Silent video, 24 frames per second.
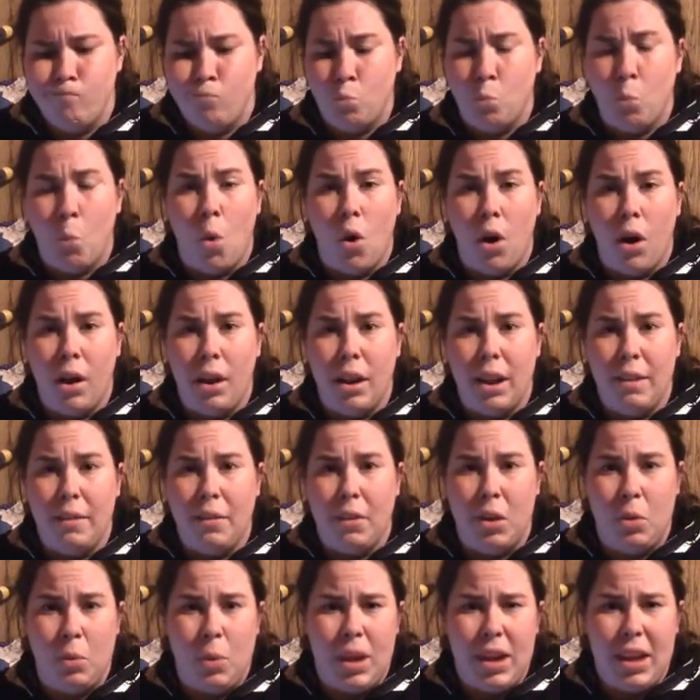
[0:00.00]
one
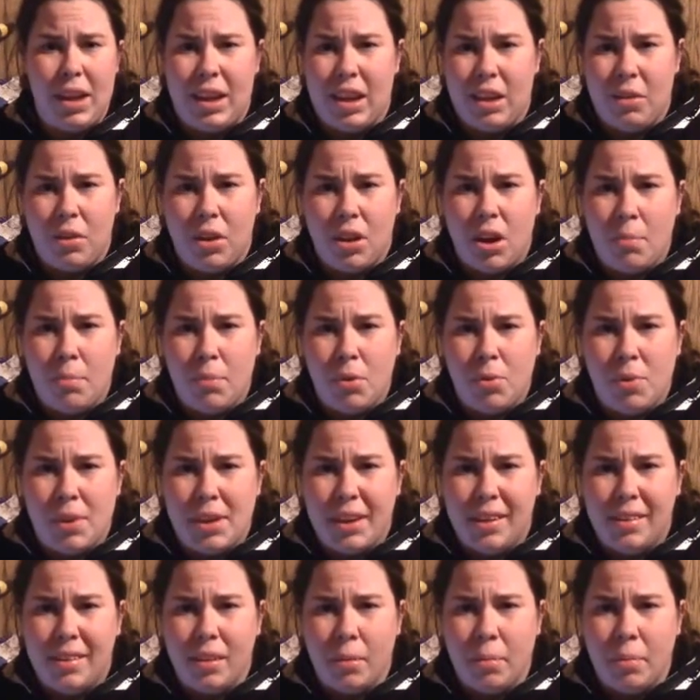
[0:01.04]
every week, every couple
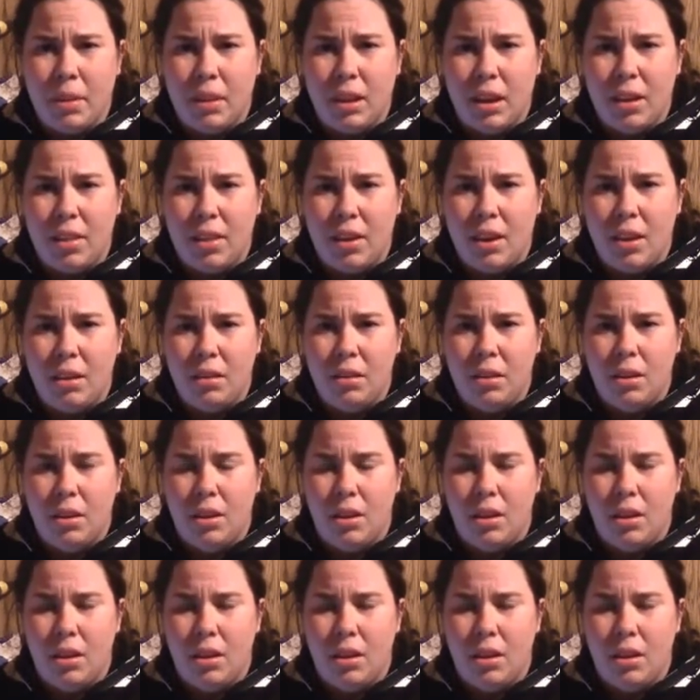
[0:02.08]
weeks, something like that.